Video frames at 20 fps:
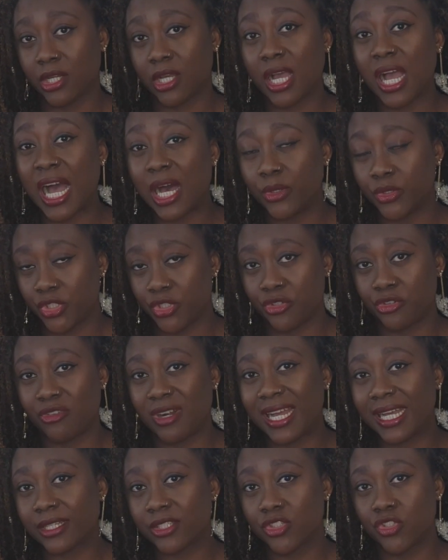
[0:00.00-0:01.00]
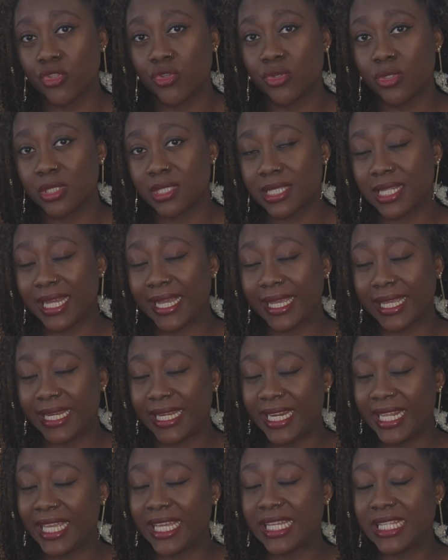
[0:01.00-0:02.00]
counteract those like
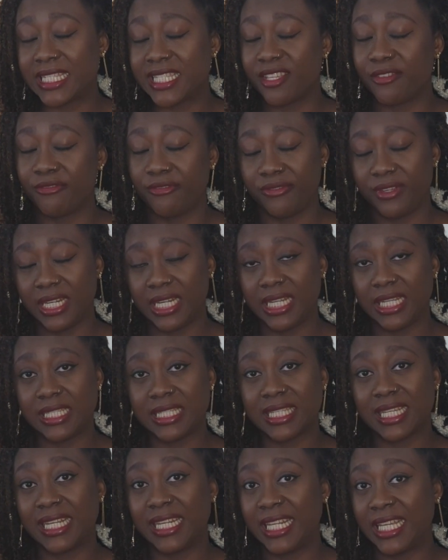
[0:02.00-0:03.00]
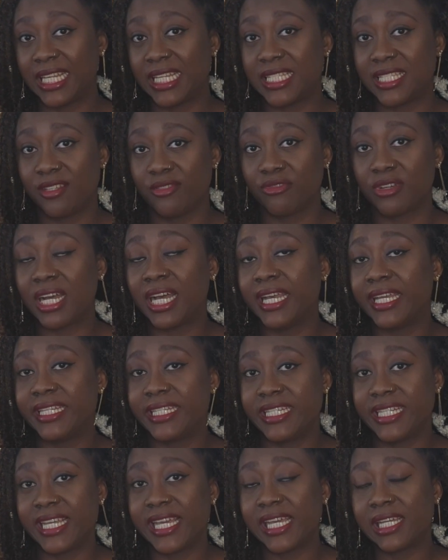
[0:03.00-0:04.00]
negative feelings and negative
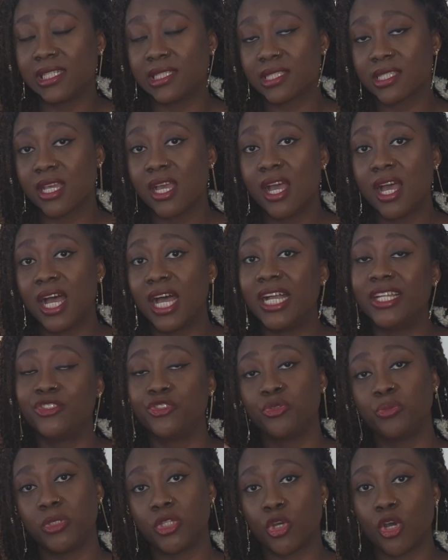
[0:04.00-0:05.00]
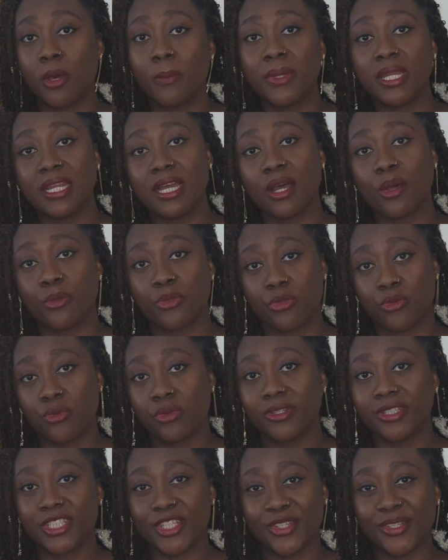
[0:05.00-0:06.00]
ideas, and you'll be coming out through
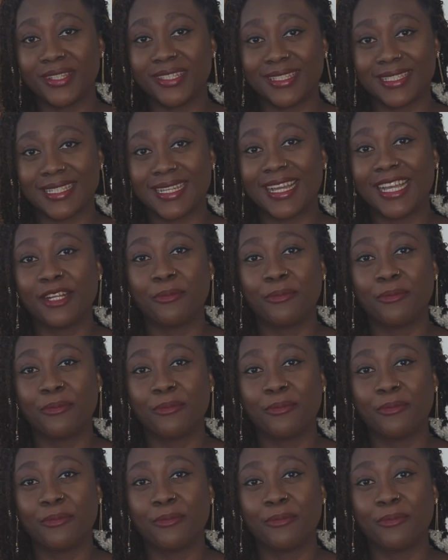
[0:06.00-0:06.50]
on the other side